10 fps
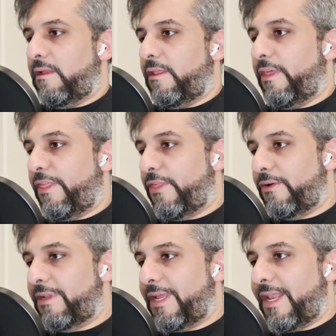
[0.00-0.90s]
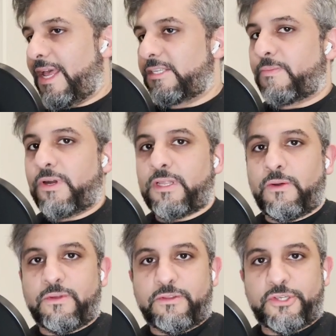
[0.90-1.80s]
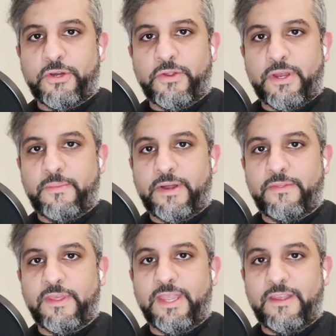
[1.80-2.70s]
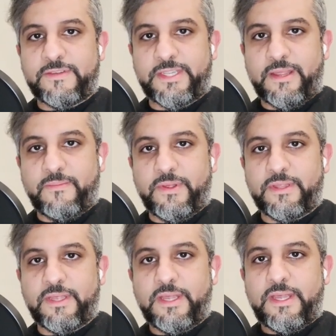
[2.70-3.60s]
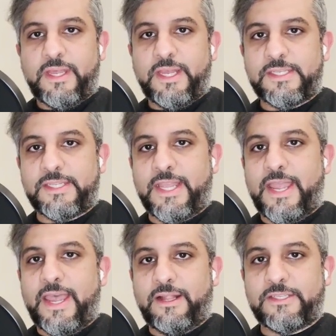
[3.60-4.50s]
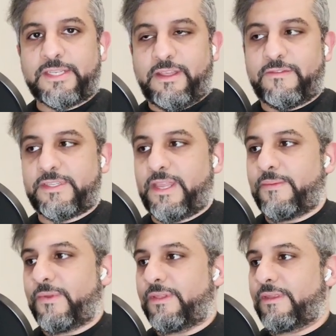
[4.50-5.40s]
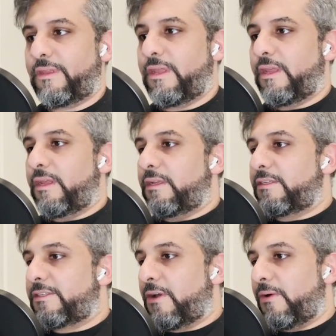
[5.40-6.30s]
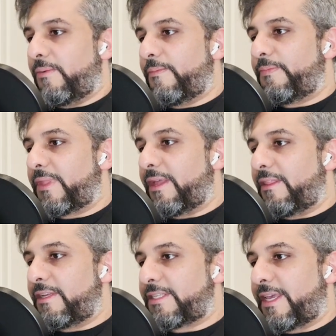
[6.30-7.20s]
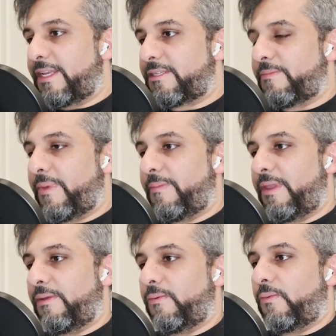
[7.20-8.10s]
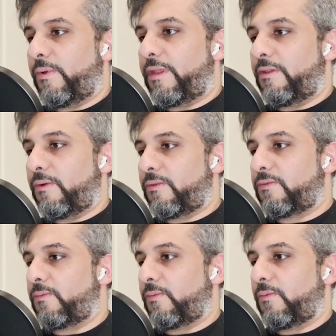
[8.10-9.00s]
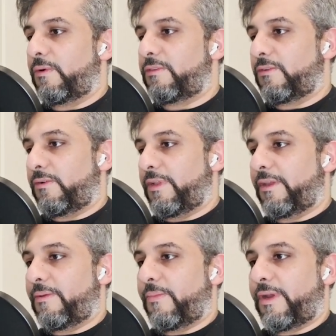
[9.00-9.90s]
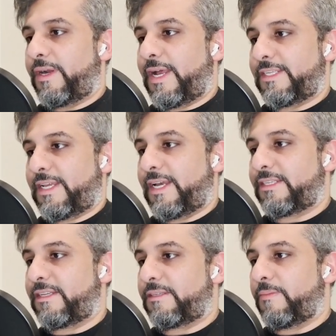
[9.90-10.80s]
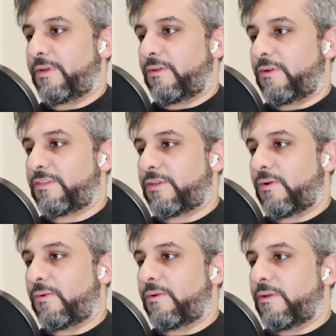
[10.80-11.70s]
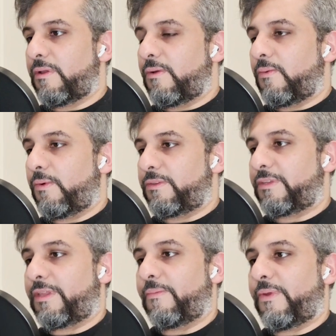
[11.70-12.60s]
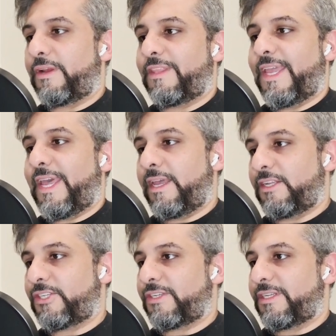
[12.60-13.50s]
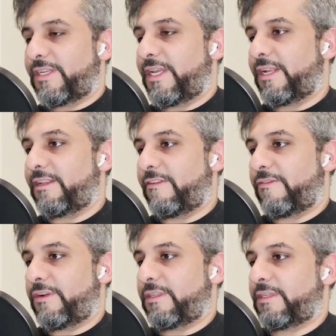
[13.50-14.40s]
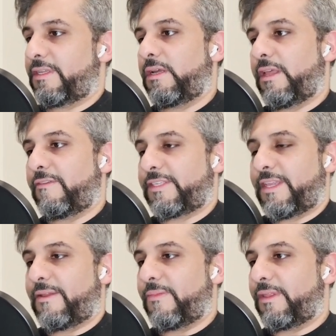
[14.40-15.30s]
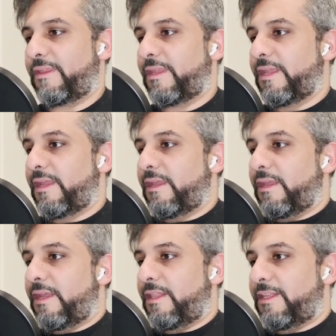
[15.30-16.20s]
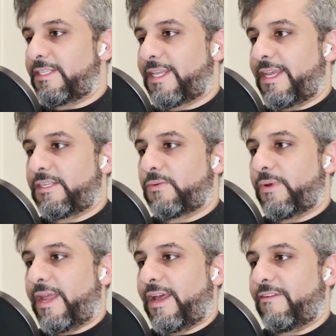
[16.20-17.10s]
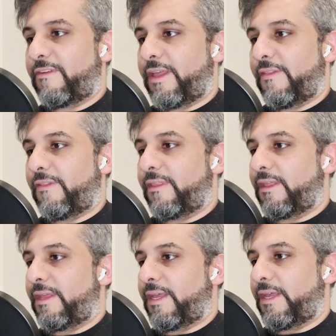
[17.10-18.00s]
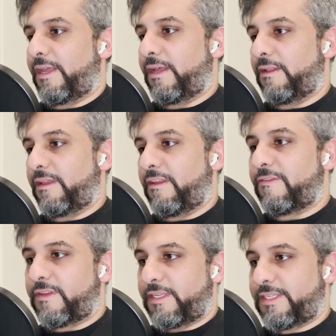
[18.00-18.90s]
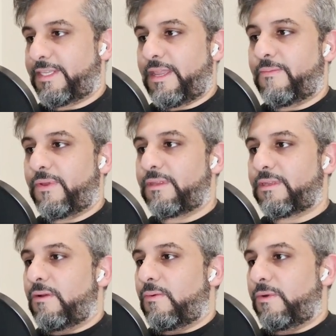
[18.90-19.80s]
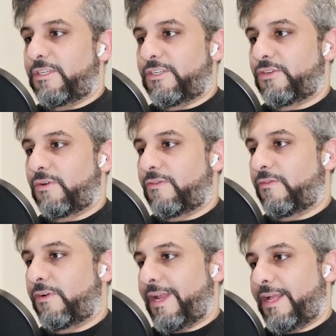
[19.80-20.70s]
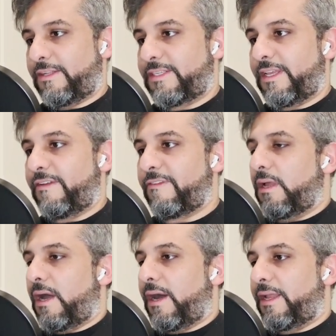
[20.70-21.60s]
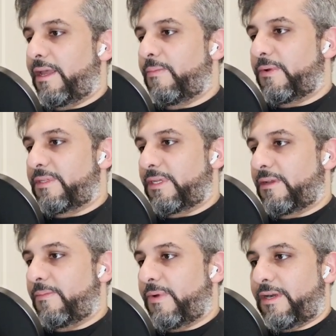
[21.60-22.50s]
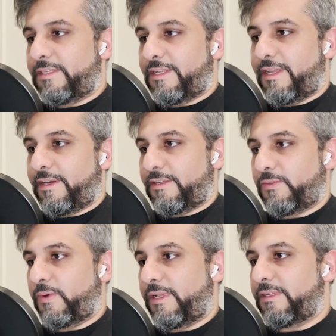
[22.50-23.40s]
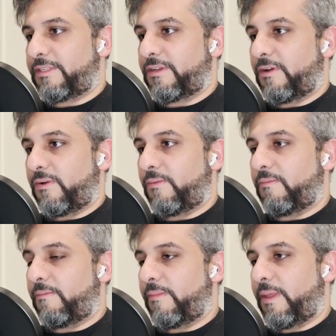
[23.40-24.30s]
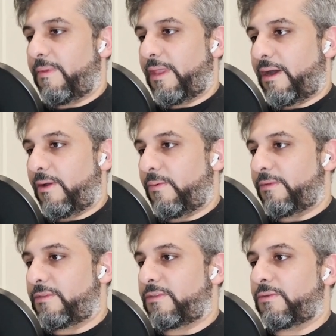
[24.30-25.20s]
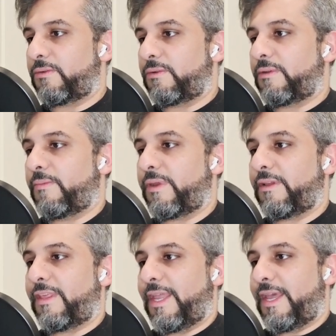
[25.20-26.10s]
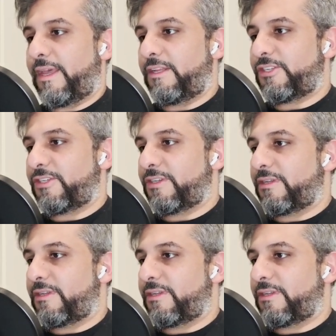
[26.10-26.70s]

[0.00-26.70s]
The third and last part I want to show you about the if statement is the else if statement. So in this case, maybe we don't want to only compare has access, but also want to compare the age in a different if statement. In this case, we have an elif statement, which is short for else if. I can put a comparison here as well, so maybe I want to compare the age.